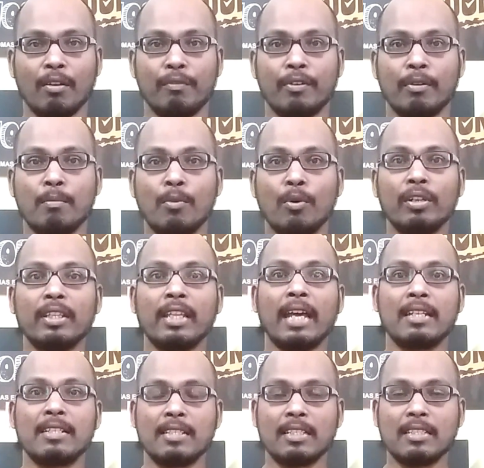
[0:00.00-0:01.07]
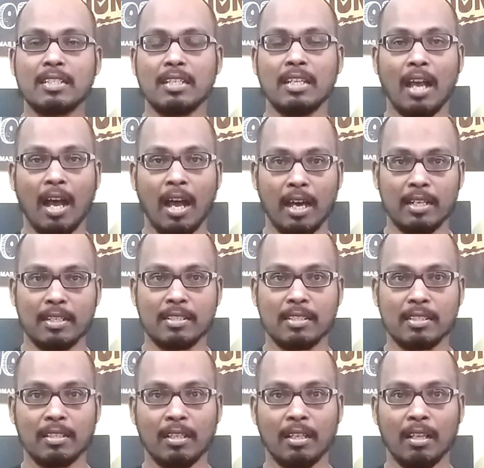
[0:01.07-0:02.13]
for more than 60
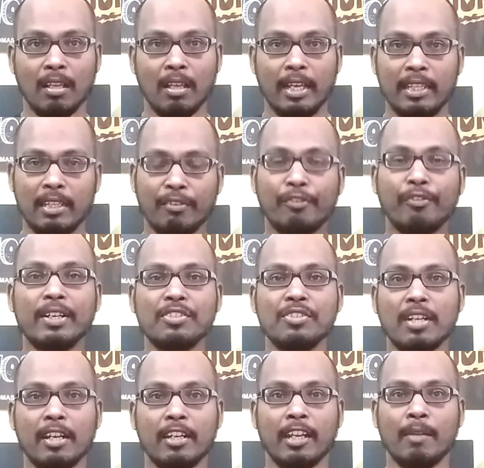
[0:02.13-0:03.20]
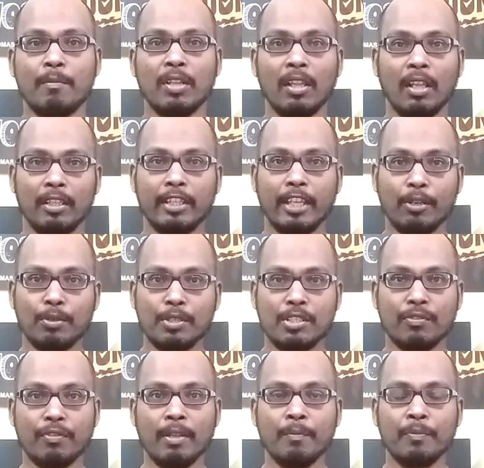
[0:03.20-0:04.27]
hours? In the first attempt, they could
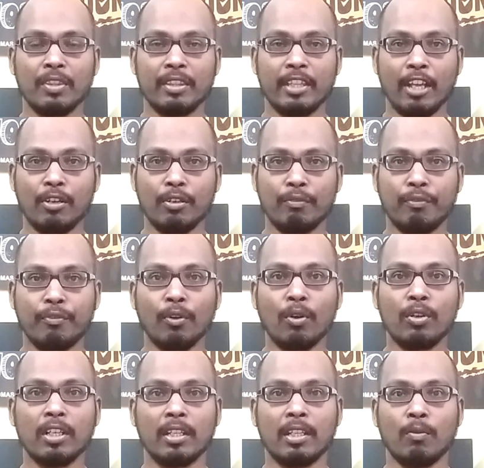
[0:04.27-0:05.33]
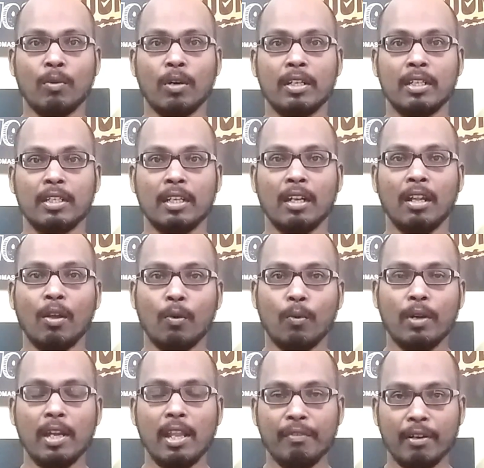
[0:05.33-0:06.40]
swim, they could float on the water
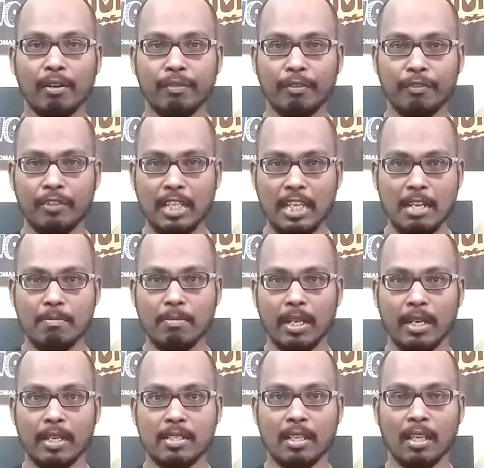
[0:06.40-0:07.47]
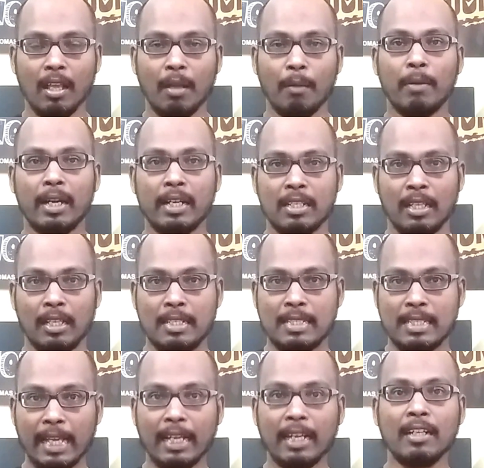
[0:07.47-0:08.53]
only for 15 minutes. But
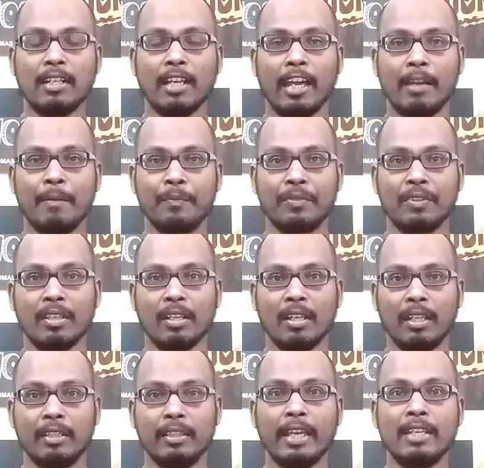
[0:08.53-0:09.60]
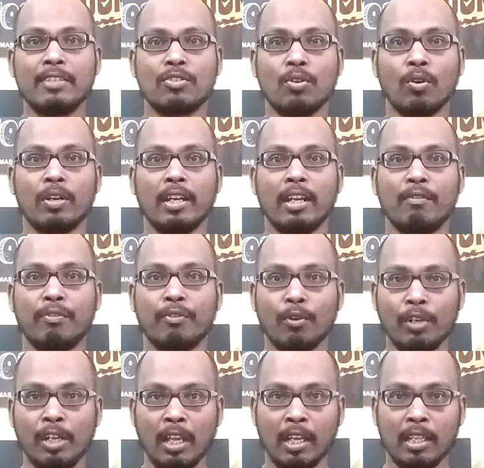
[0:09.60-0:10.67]
second time, they started
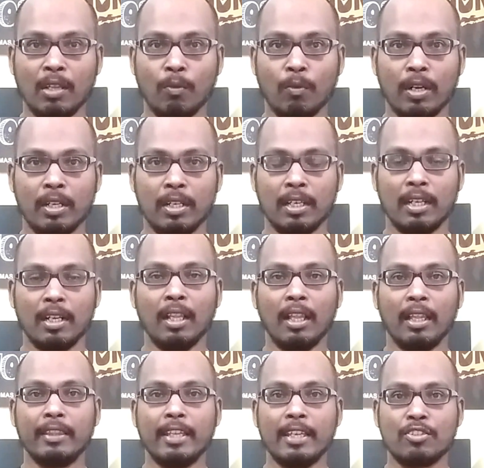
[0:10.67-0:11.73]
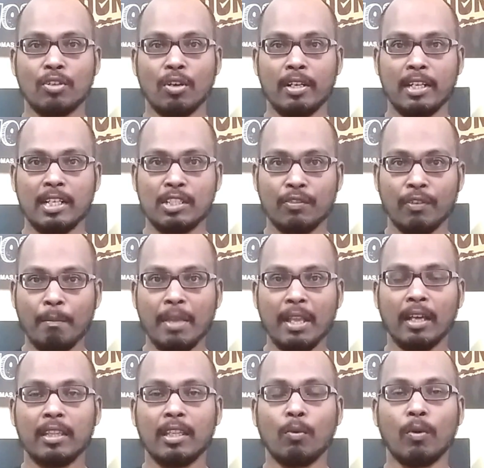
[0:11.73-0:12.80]
floating on the water, they started
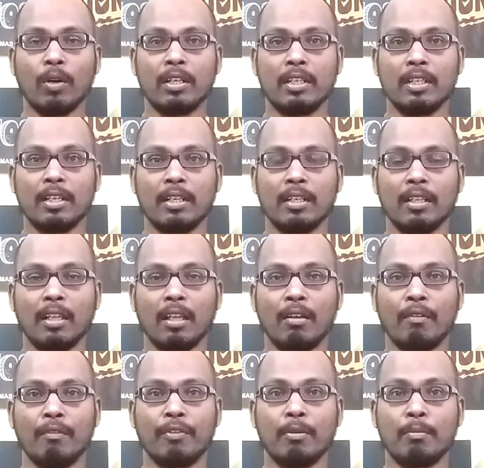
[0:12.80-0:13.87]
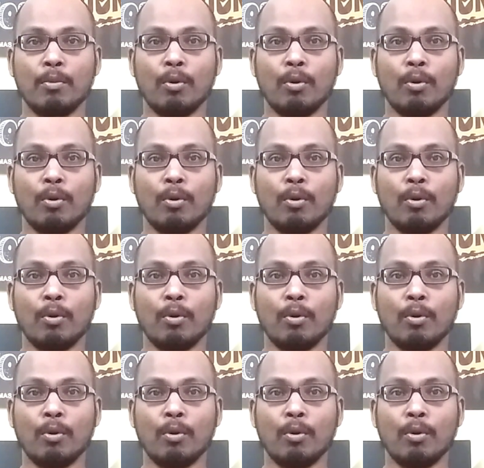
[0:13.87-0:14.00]
swimming on the water for